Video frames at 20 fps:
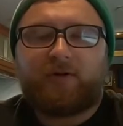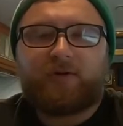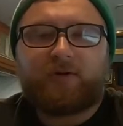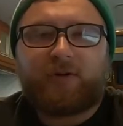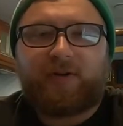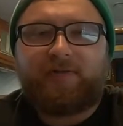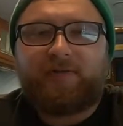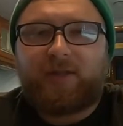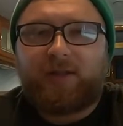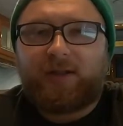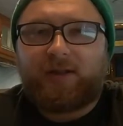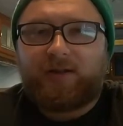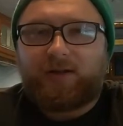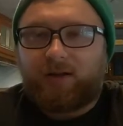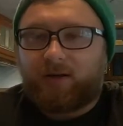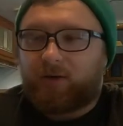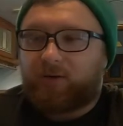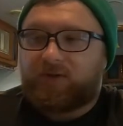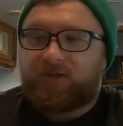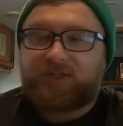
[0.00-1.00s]

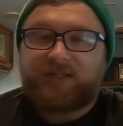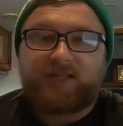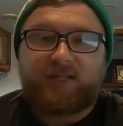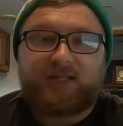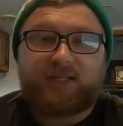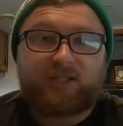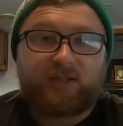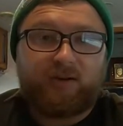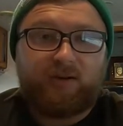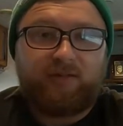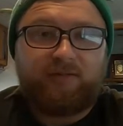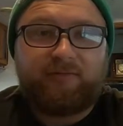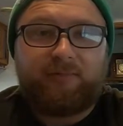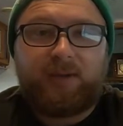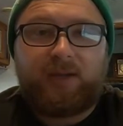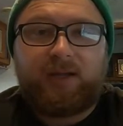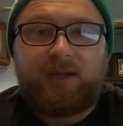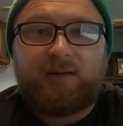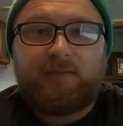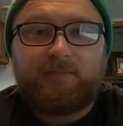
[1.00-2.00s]
drifting, just a soft
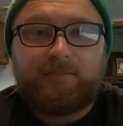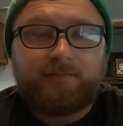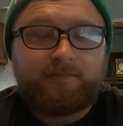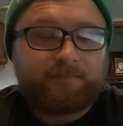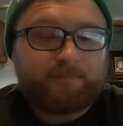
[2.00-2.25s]
bead,